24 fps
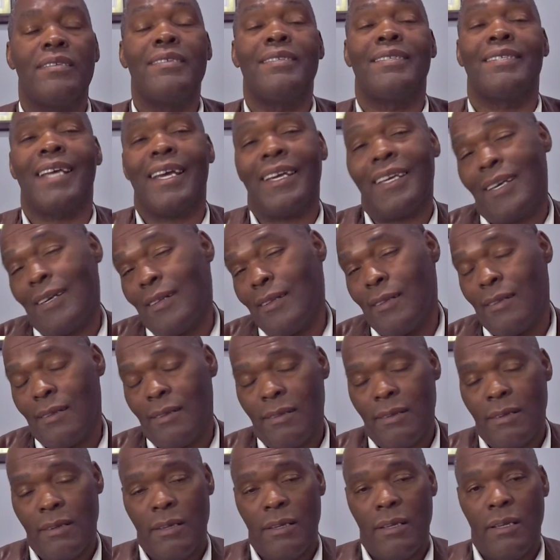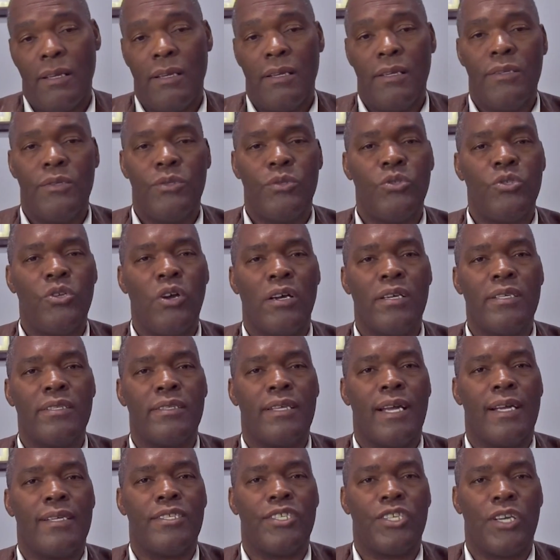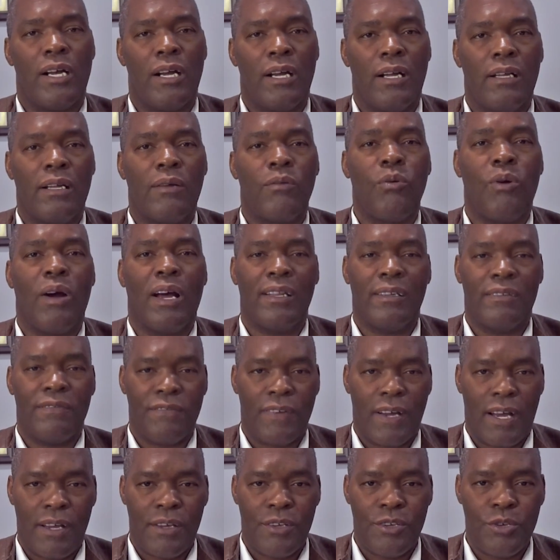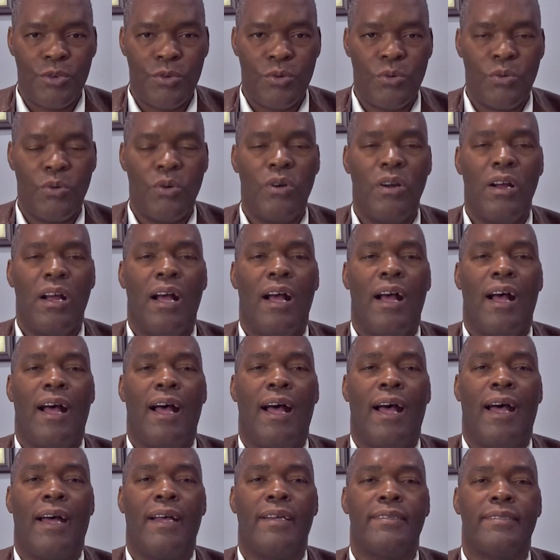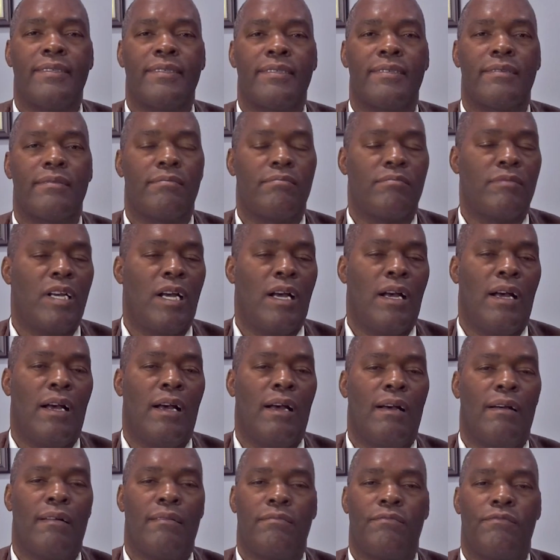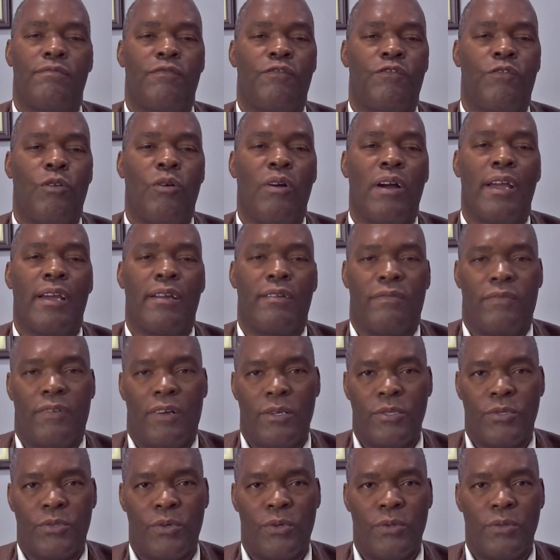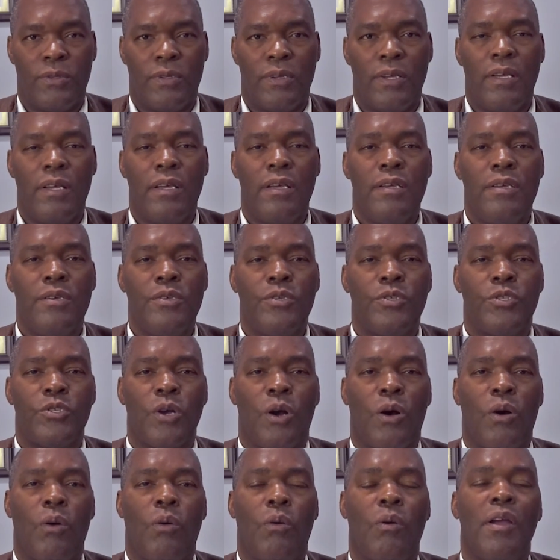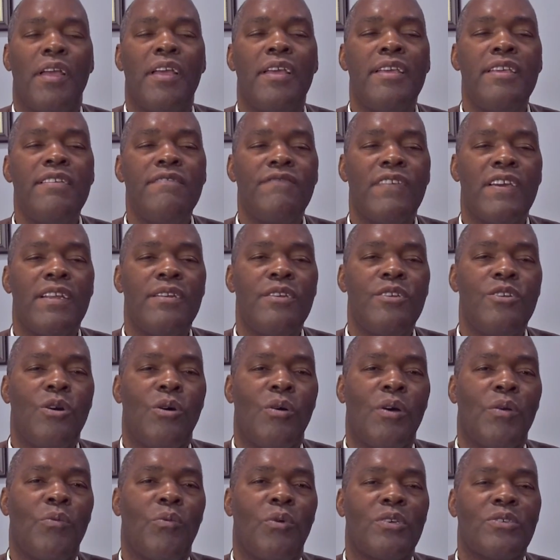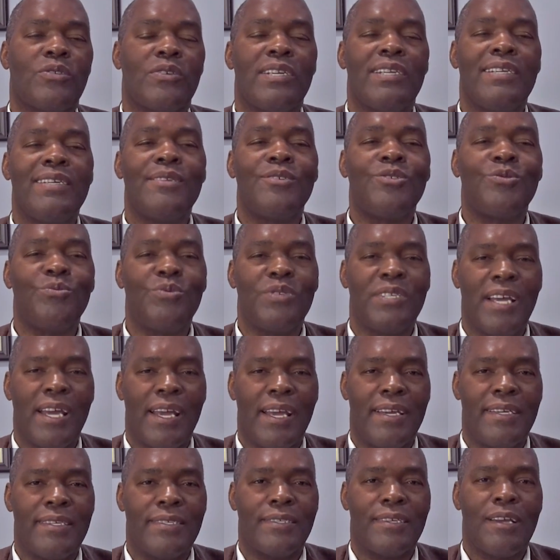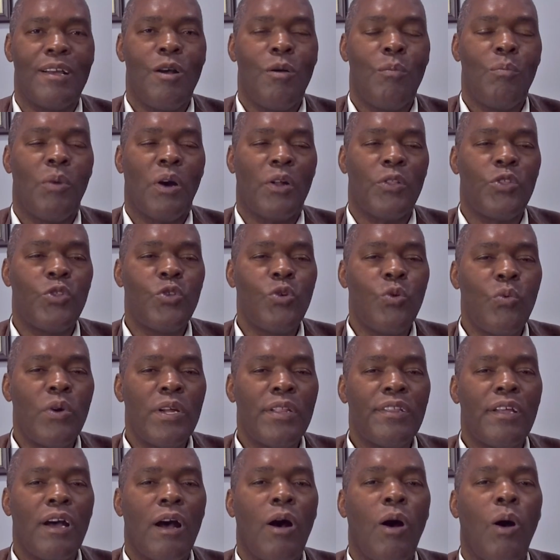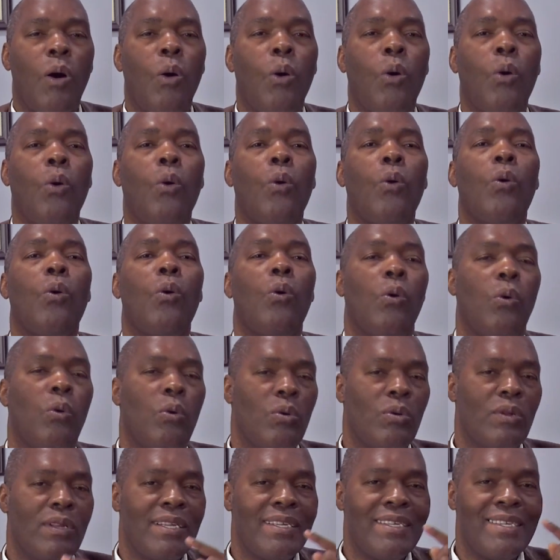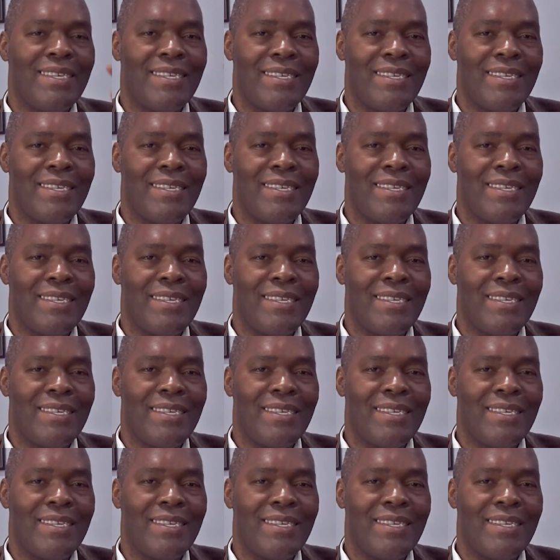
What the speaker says: 2nd, does that child qualify you as for head of household? So even though it was only 2 days, but during the whole